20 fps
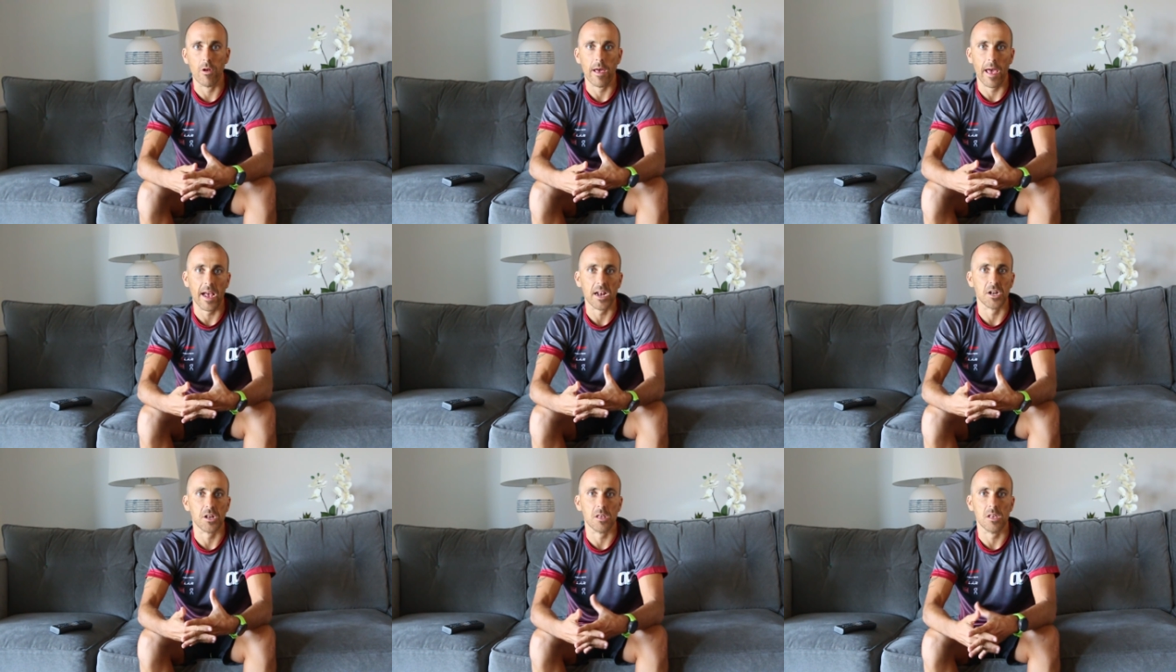
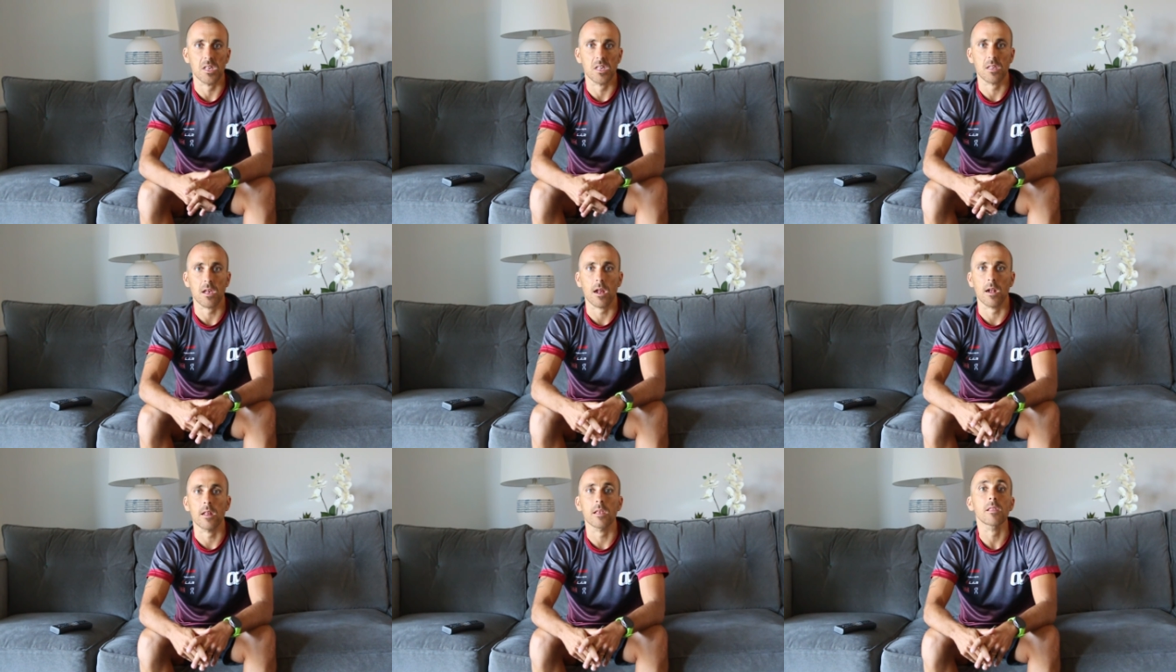actually
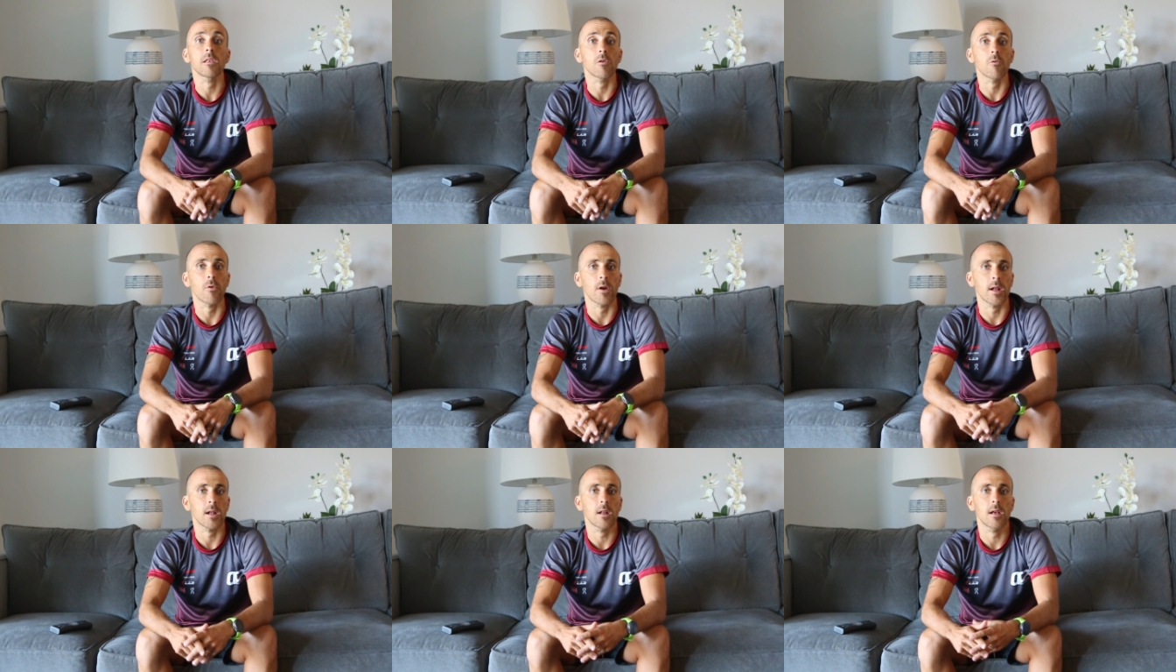starting
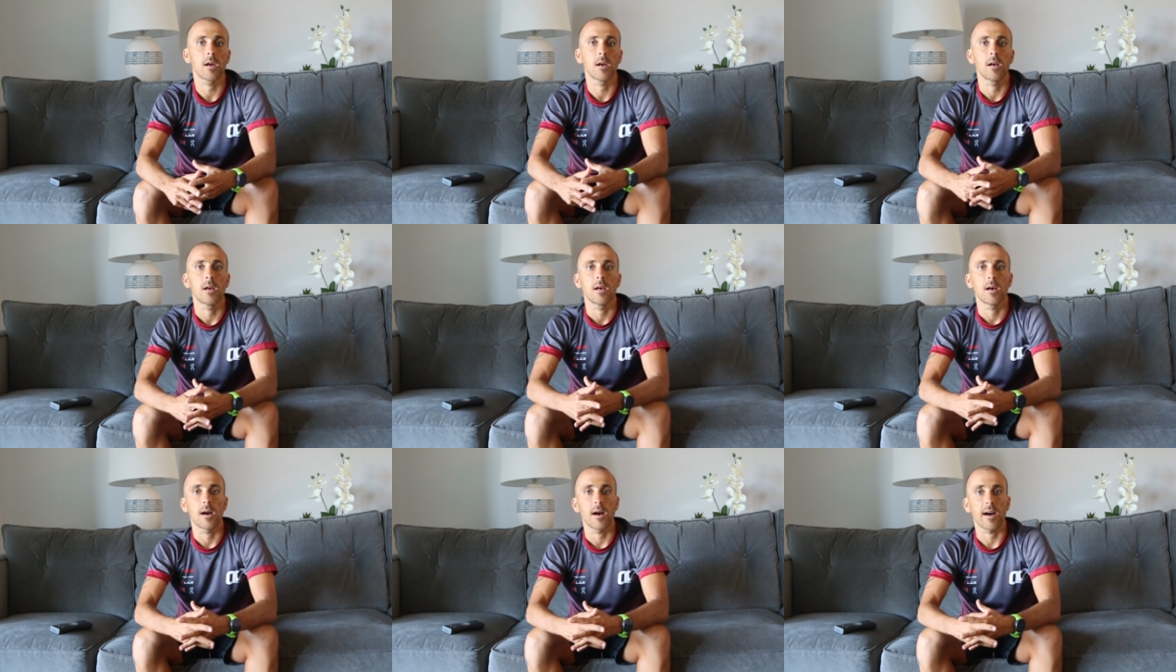the run,
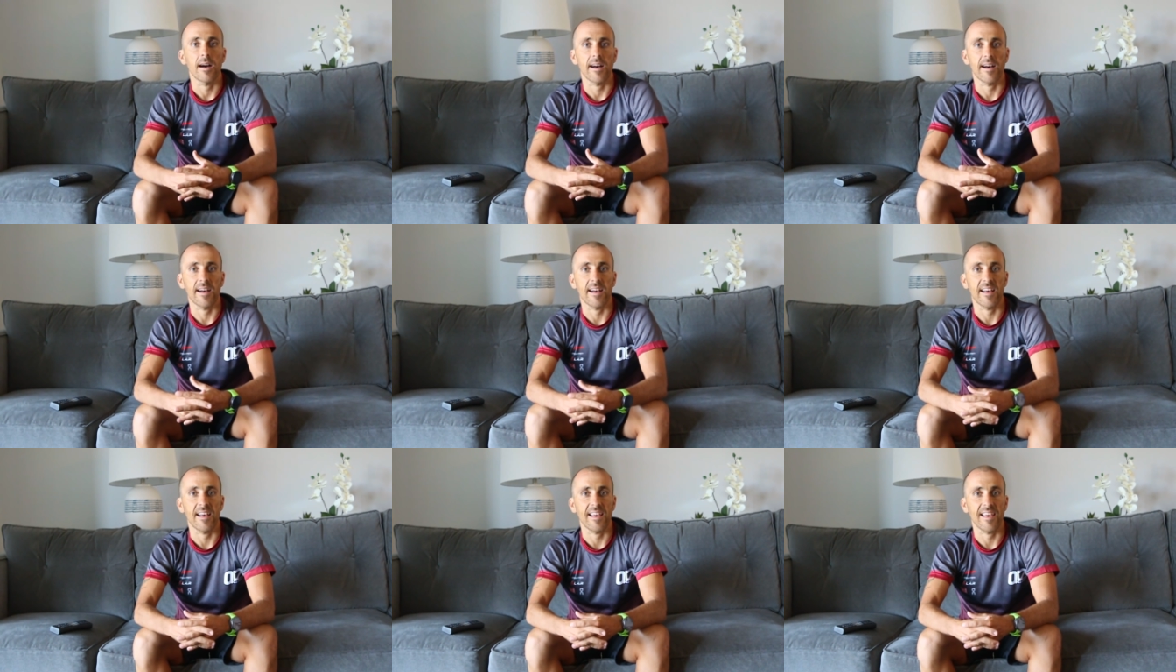
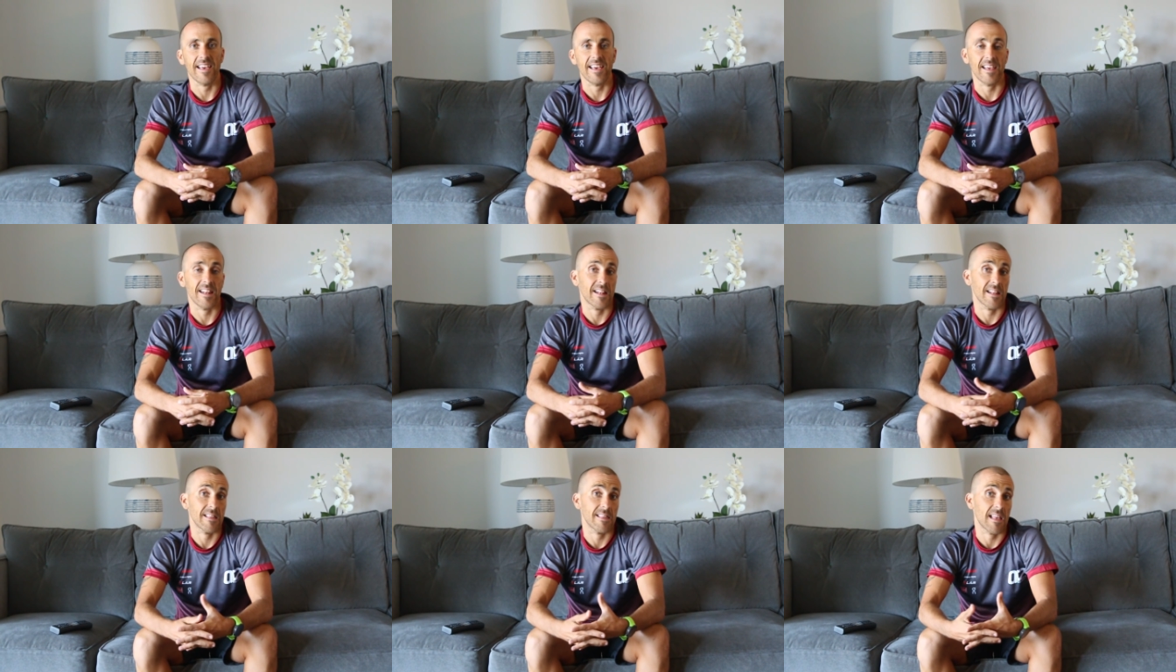
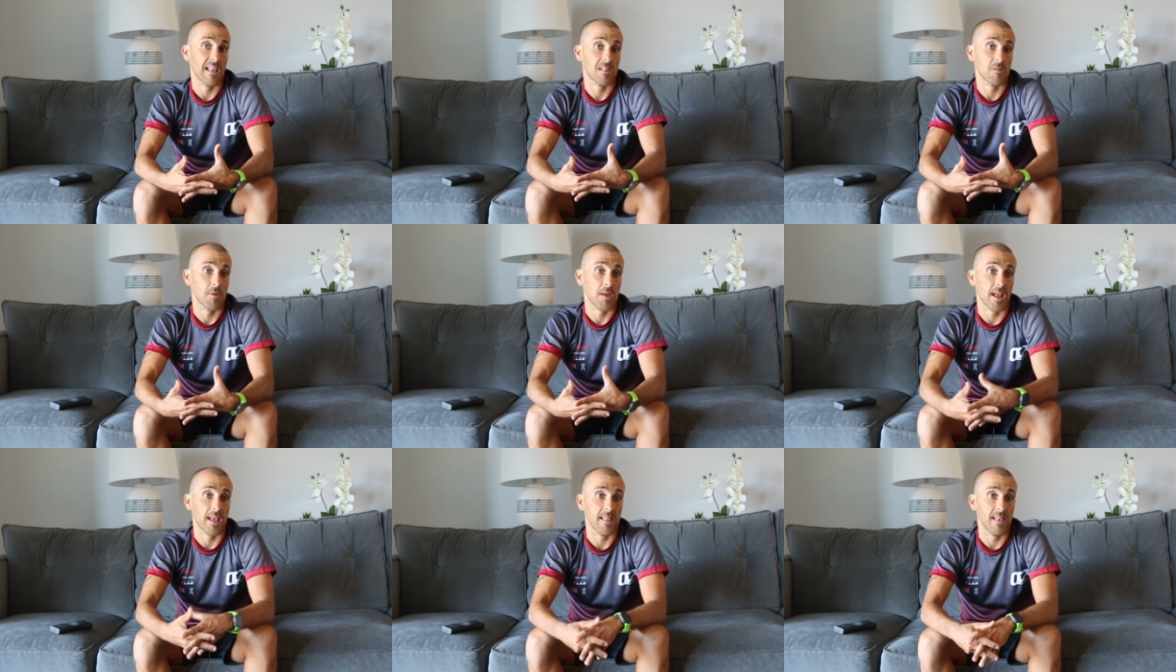and
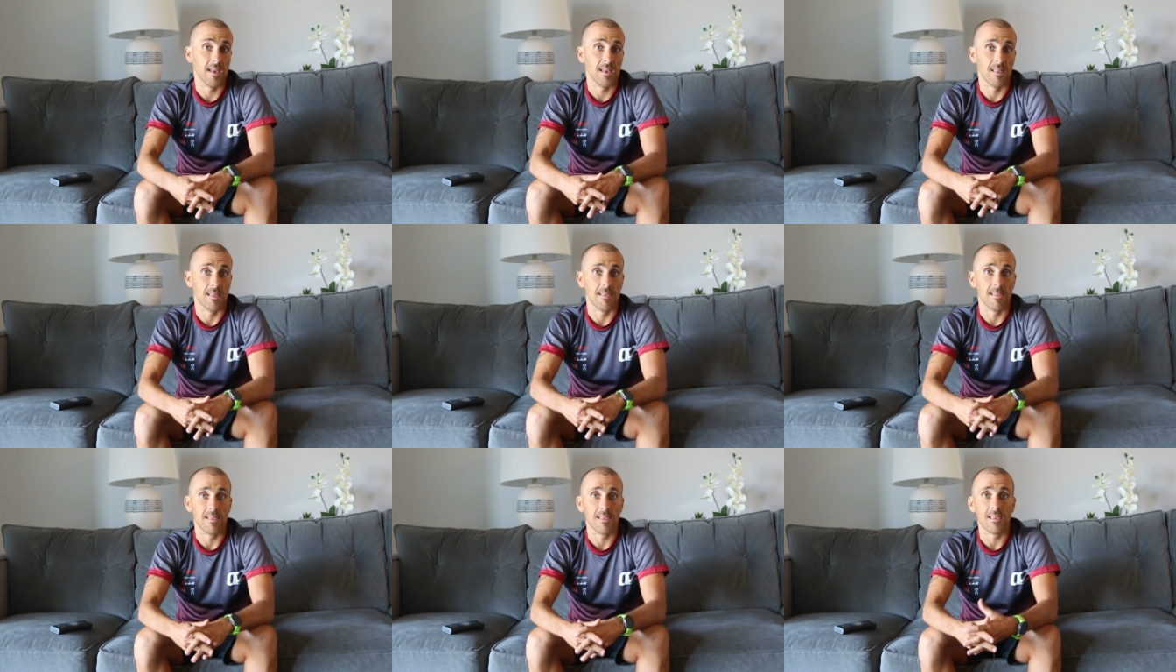that's what I
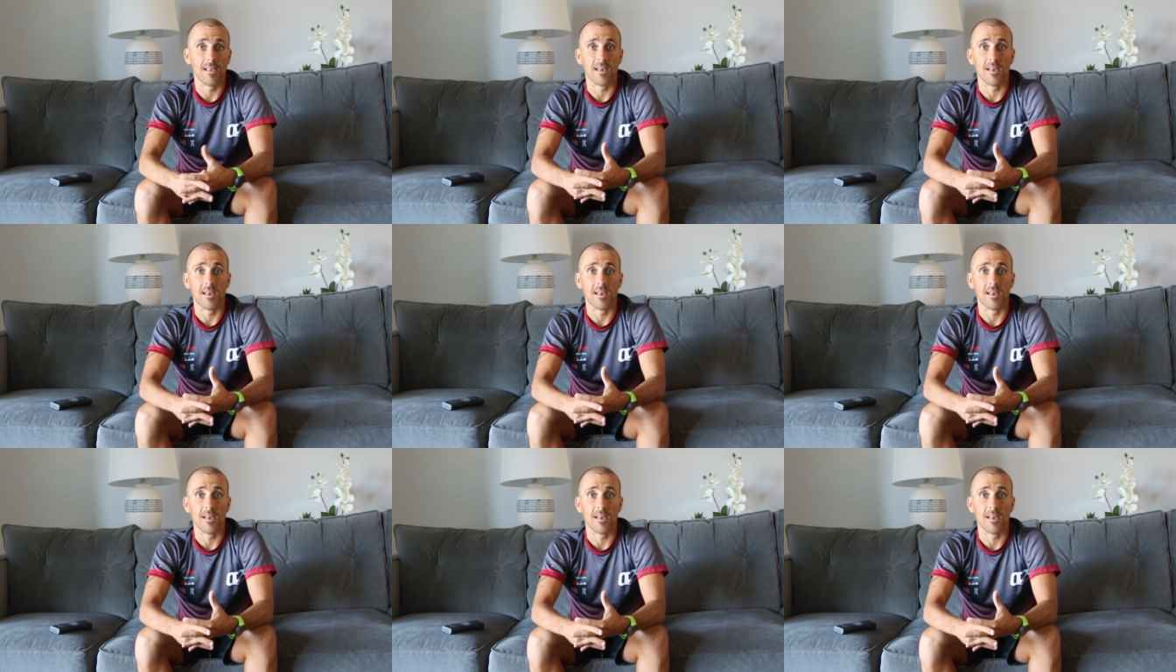did.